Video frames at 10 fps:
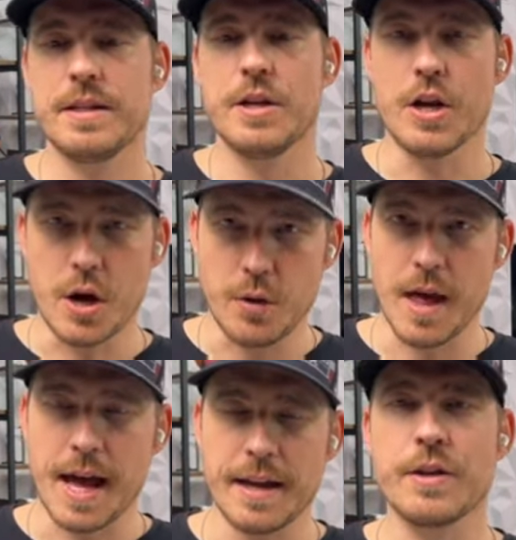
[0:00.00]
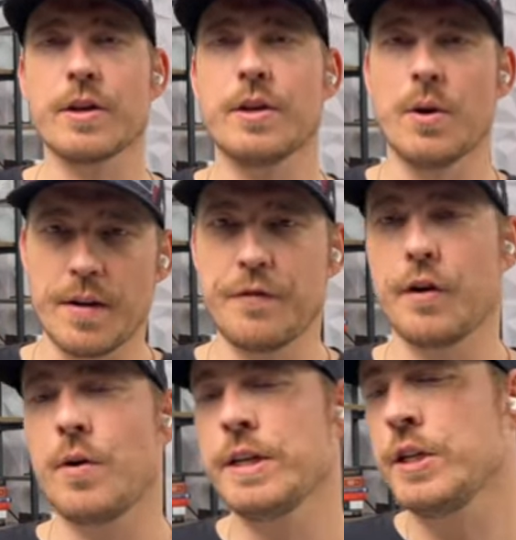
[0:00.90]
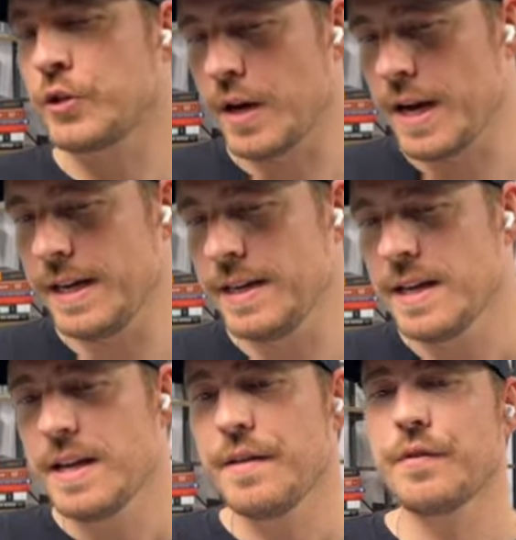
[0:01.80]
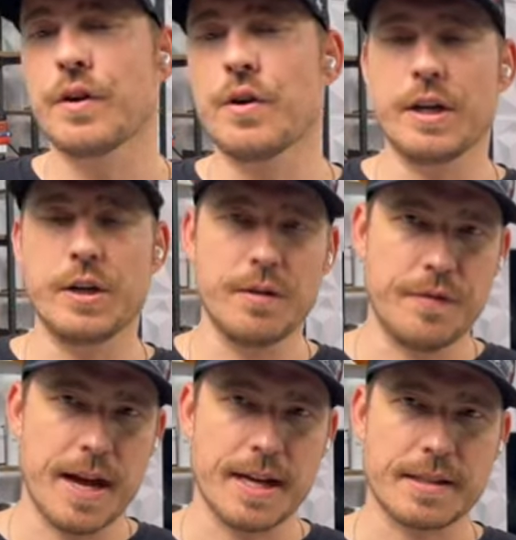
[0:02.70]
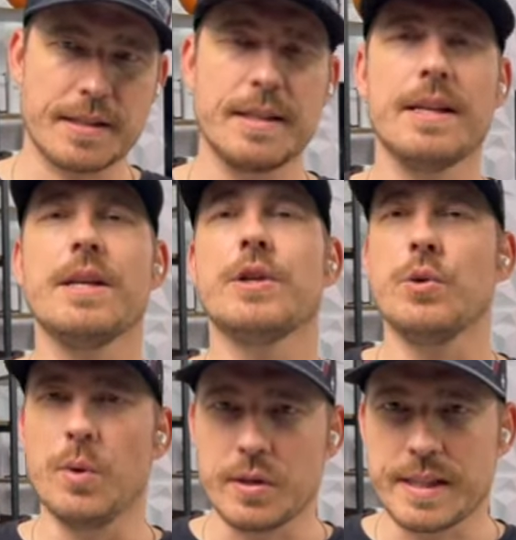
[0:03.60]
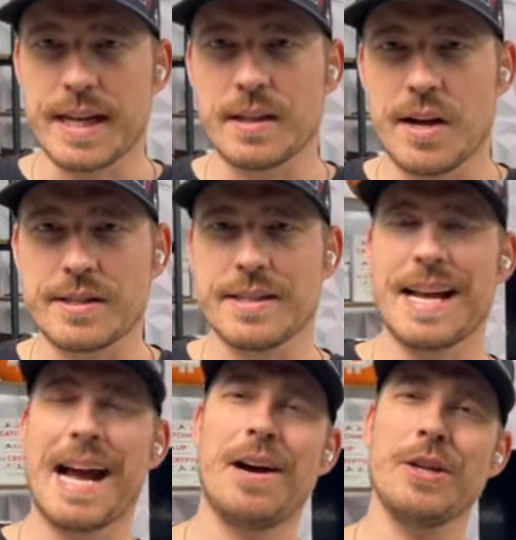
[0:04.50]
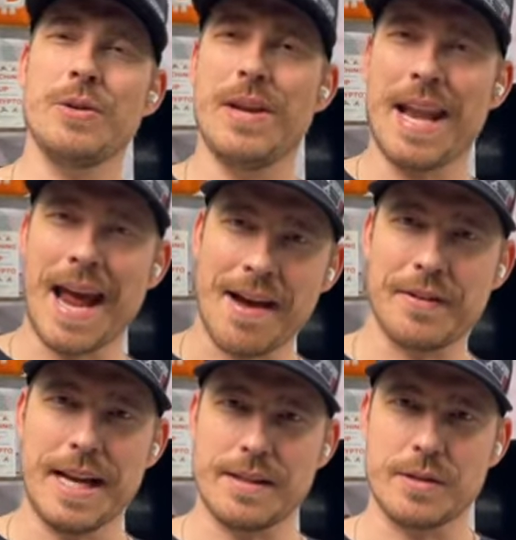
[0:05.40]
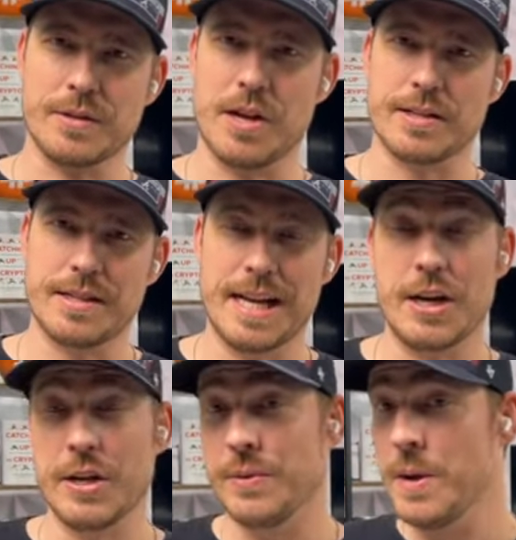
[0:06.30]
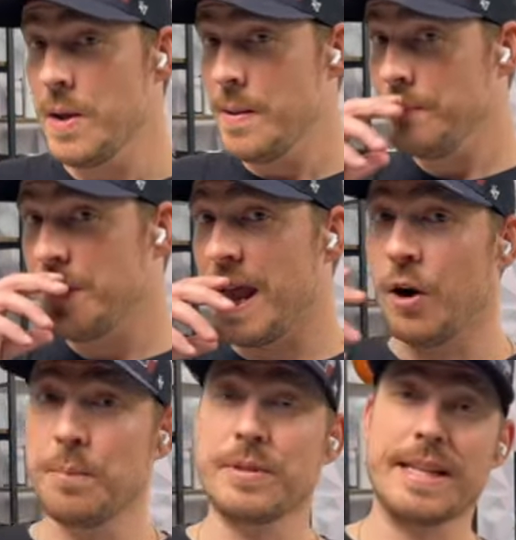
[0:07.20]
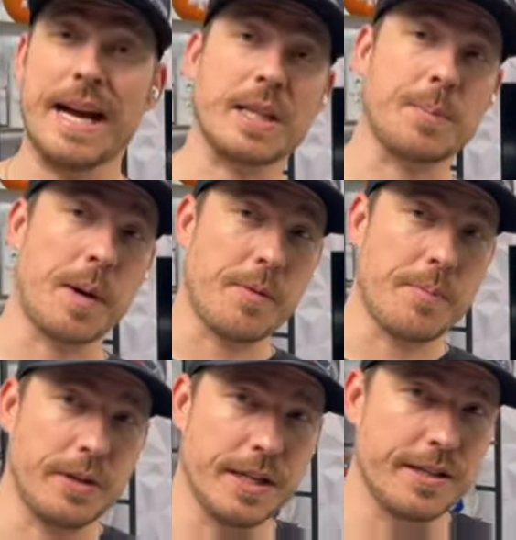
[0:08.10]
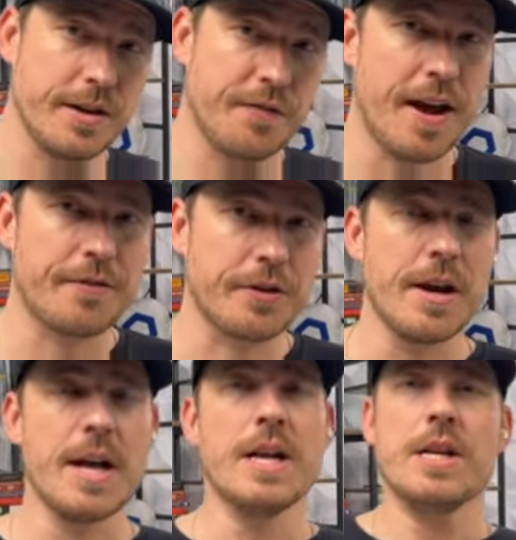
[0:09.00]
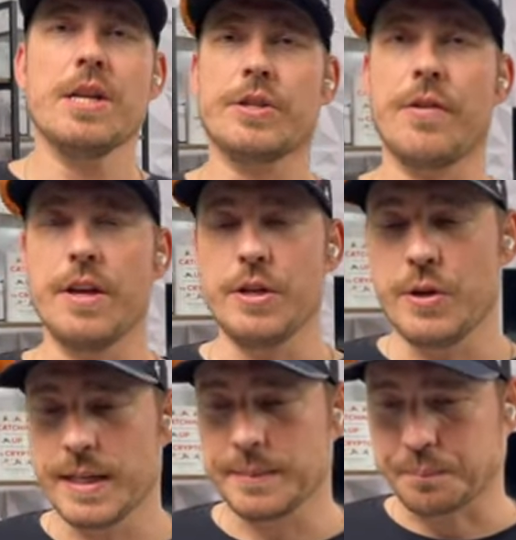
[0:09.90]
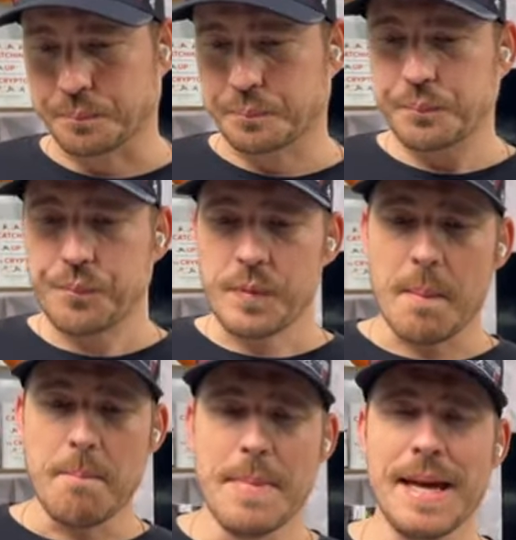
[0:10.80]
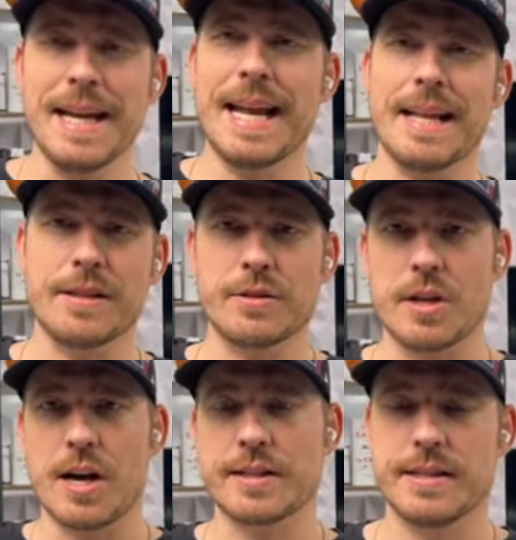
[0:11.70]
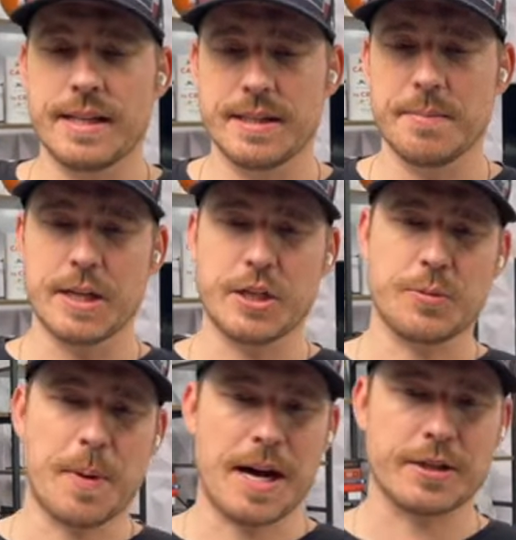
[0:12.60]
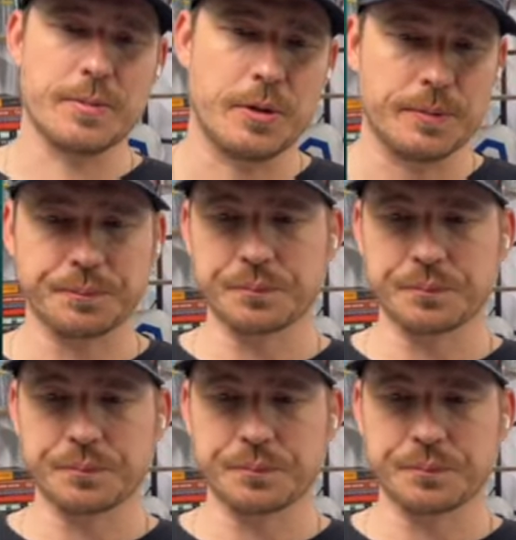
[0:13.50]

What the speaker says: Know that. If you're going to trade, if you're going to invest, you will take losses. How do you navigate those losses? How do you help stack the probabilities in your favor so that you can mitigate those losses as much as possible?